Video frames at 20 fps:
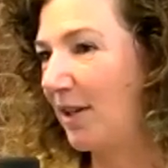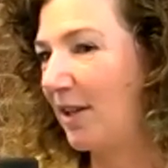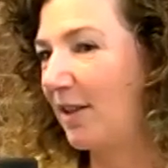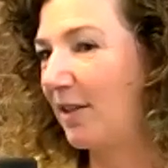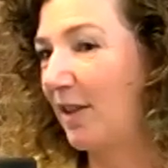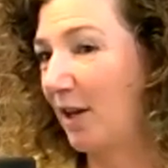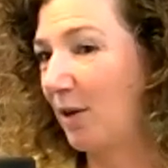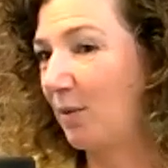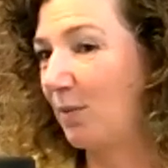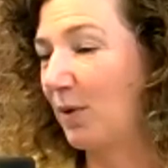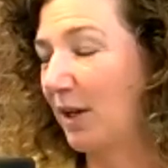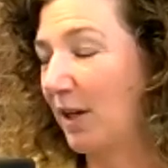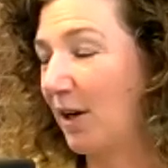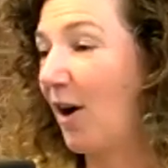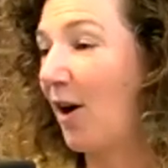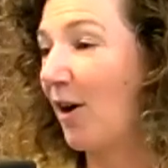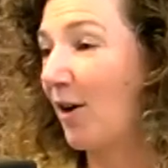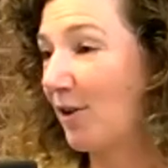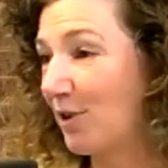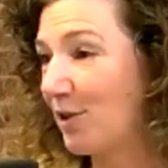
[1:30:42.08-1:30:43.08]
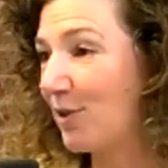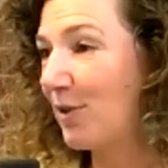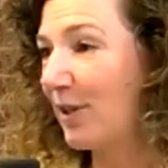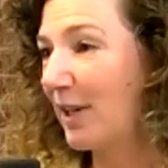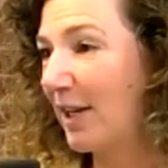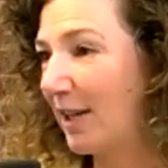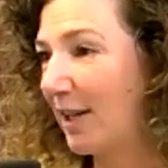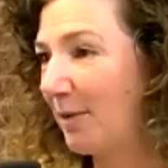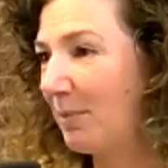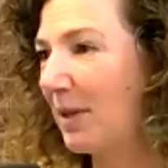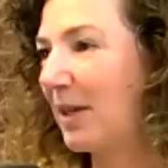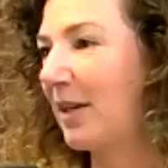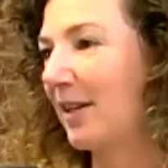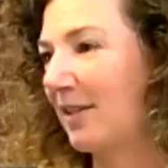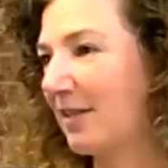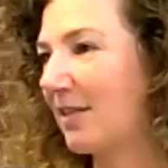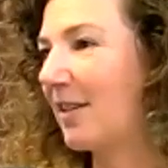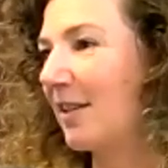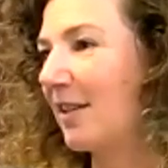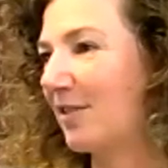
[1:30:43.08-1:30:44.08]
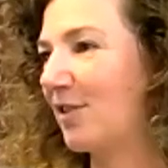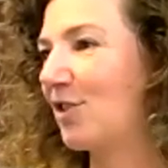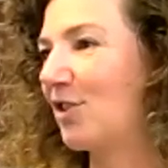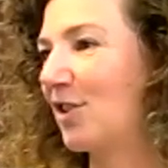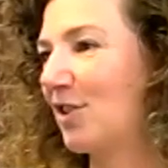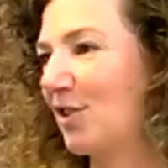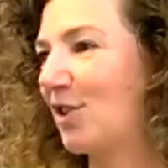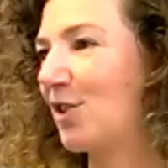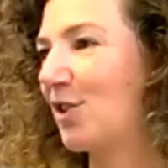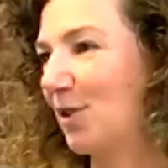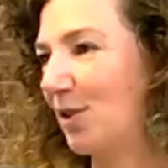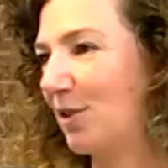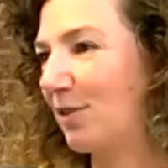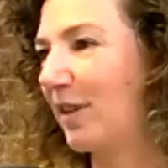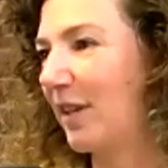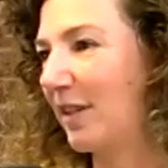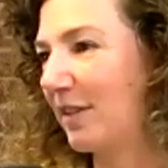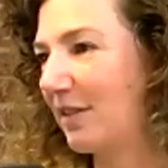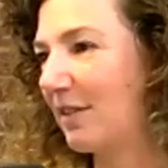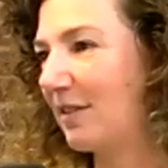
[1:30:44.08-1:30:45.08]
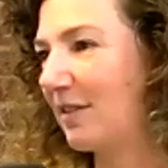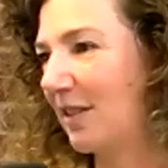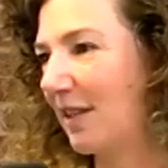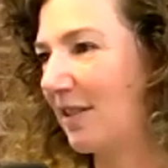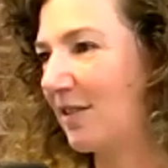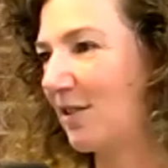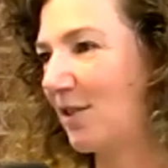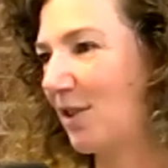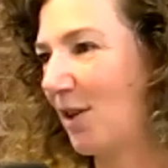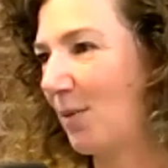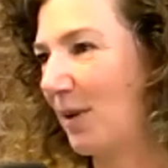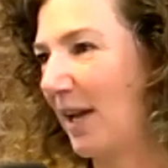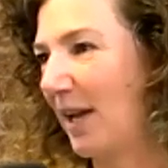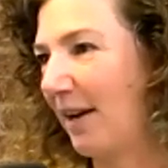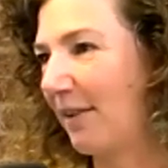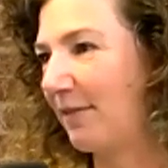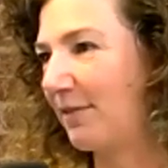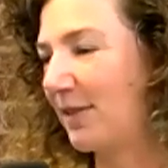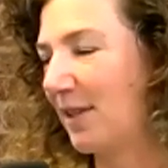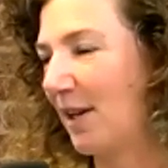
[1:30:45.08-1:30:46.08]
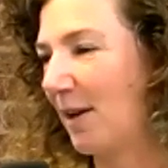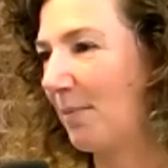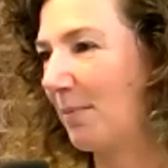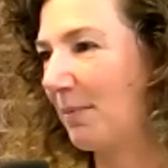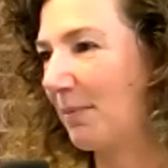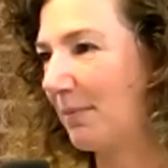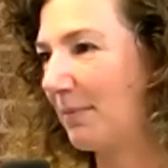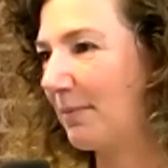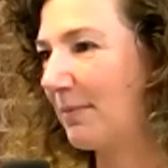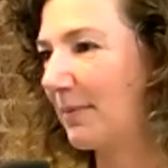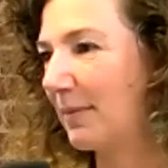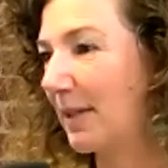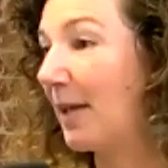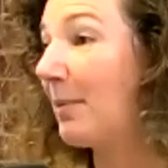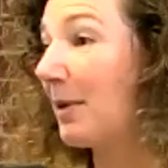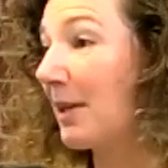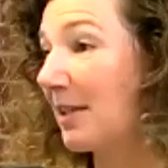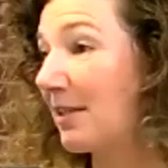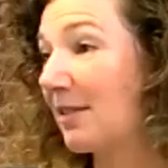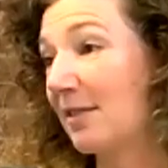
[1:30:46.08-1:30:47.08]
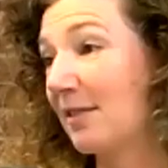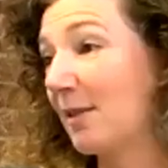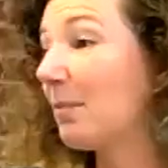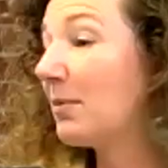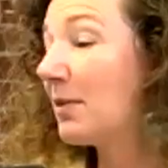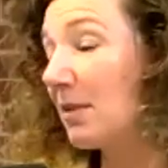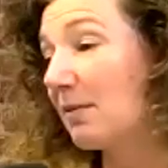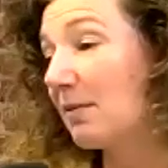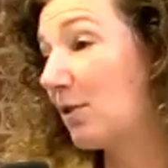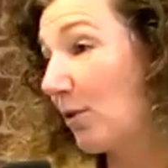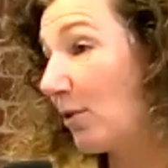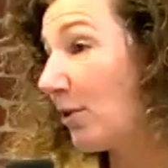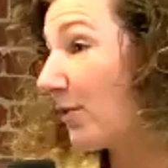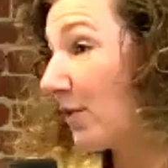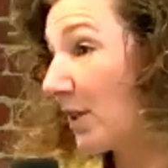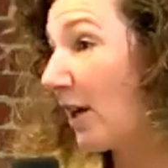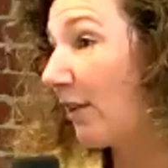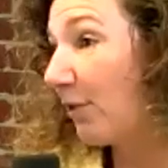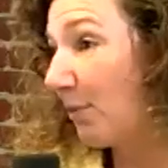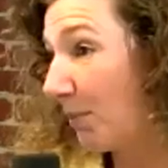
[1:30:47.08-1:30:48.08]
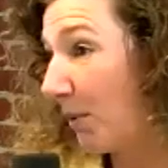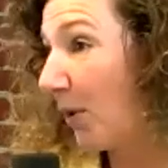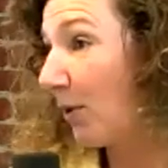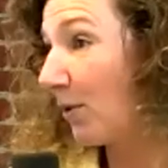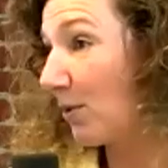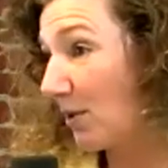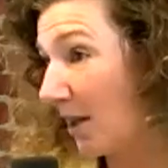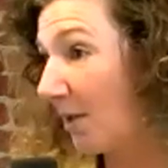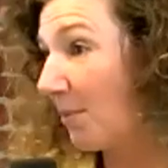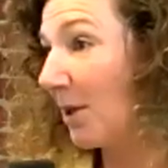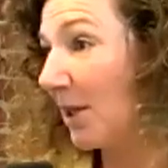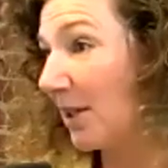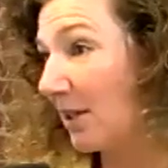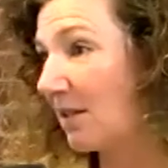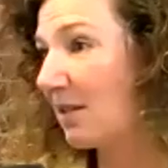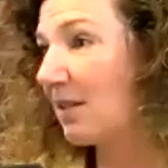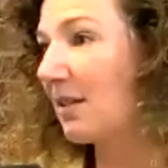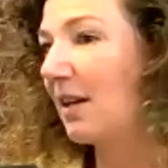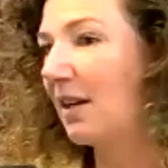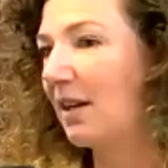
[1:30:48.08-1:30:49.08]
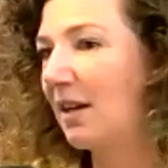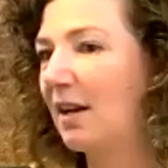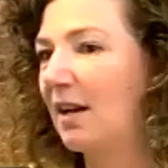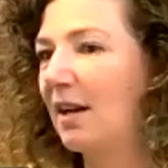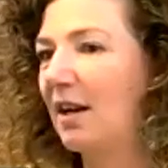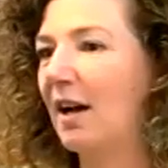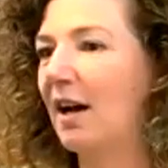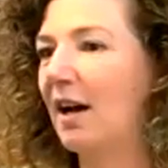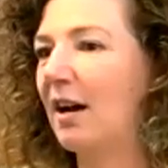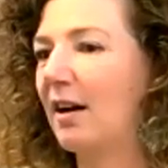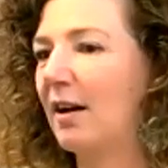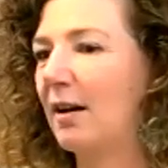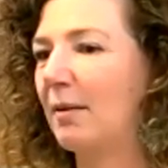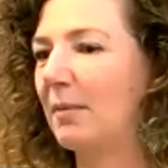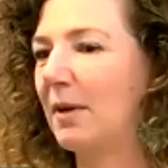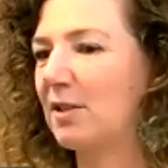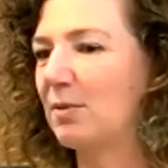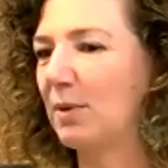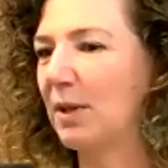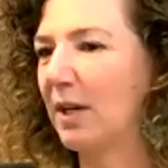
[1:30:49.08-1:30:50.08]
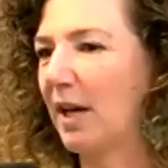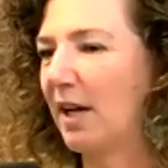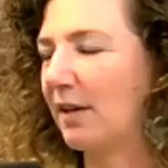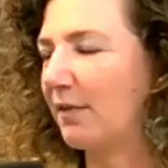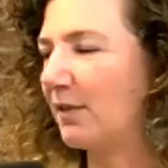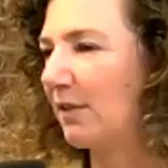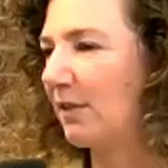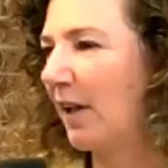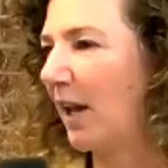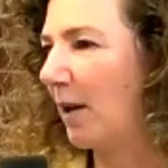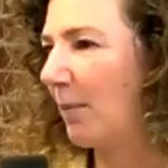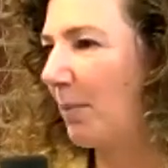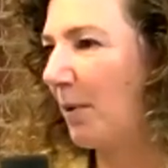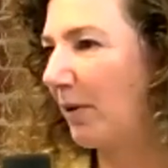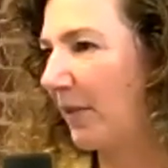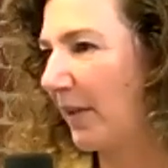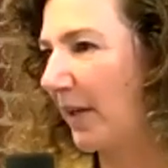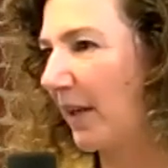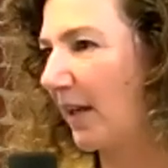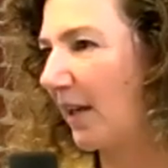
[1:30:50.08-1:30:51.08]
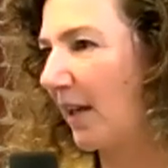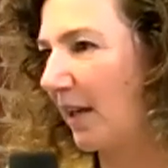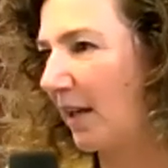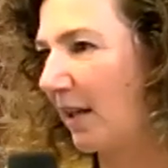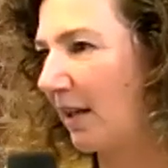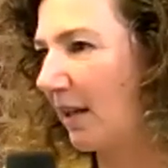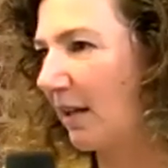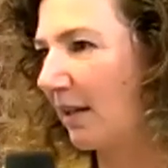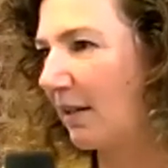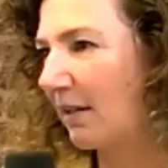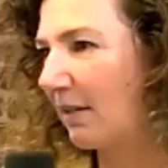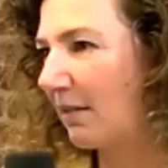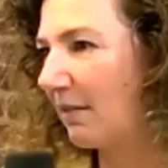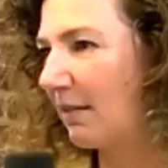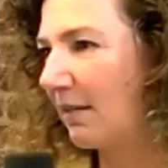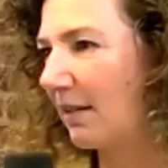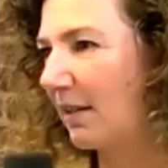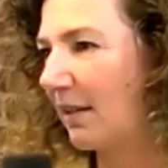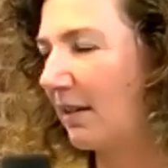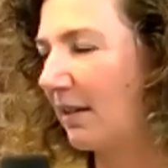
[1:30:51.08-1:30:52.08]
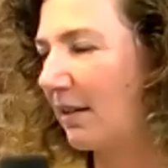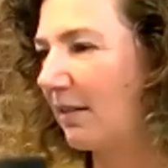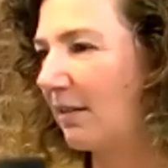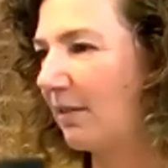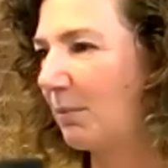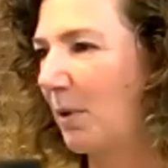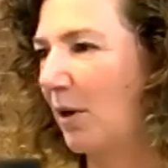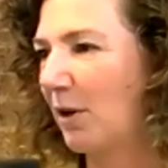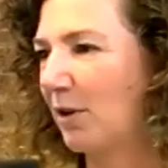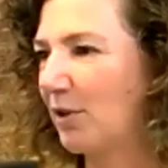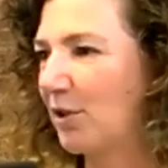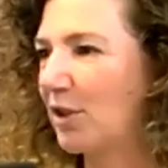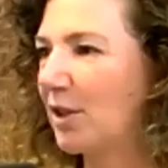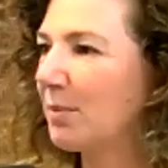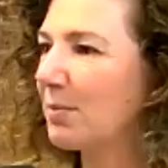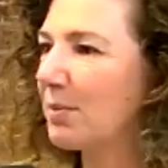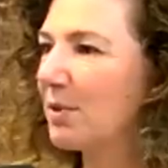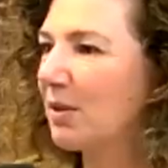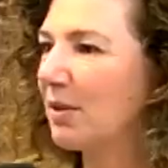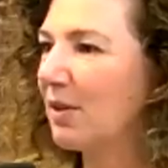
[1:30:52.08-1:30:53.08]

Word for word: than we are doing because it is just the two of us. And so we have some limits, sort of self-imposed limits, as we kind of develop our thinking and partnerships and